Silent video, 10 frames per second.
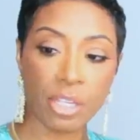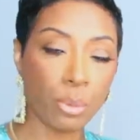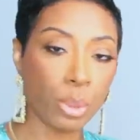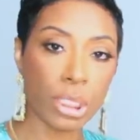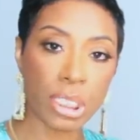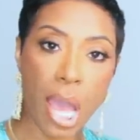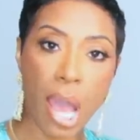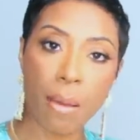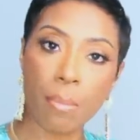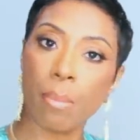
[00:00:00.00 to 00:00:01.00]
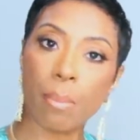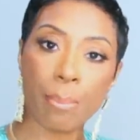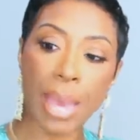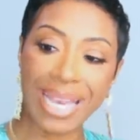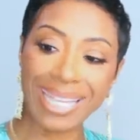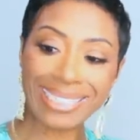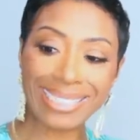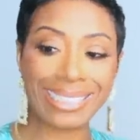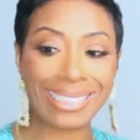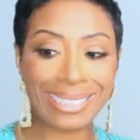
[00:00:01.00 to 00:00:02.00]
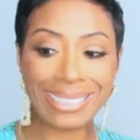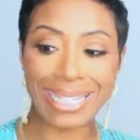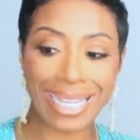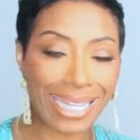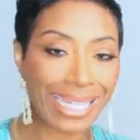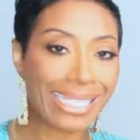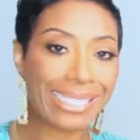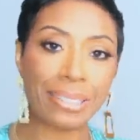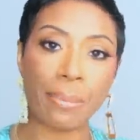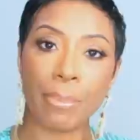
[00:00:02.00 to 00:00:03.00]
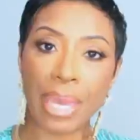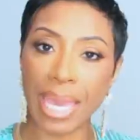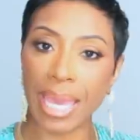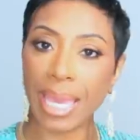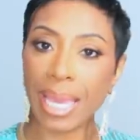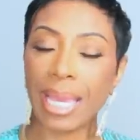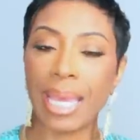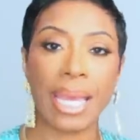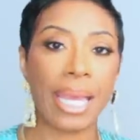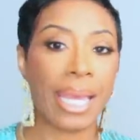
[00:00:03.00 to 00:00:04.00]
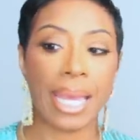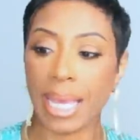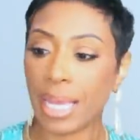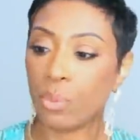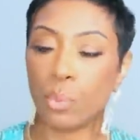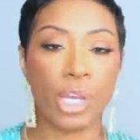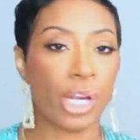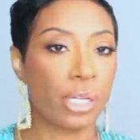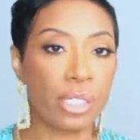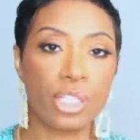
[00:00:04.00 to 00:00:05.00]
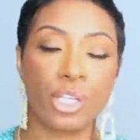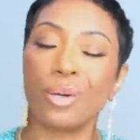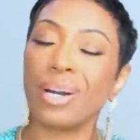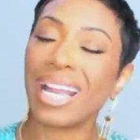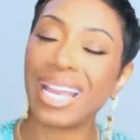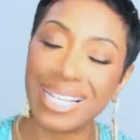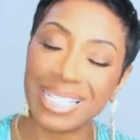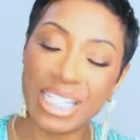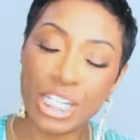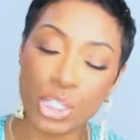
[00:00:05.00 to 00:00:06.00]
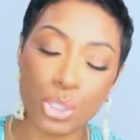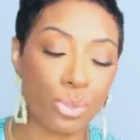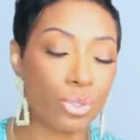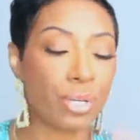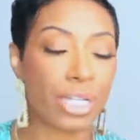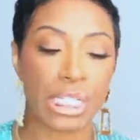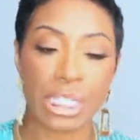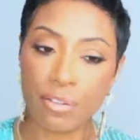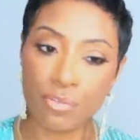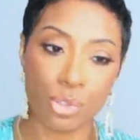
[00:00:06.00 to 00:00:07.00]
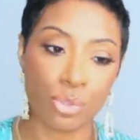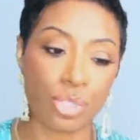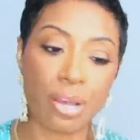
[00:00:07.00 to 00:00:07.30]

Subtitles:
Cute little top, pants, necklace, bag, and we are good to go. I can't see her shoes, so I just left shoes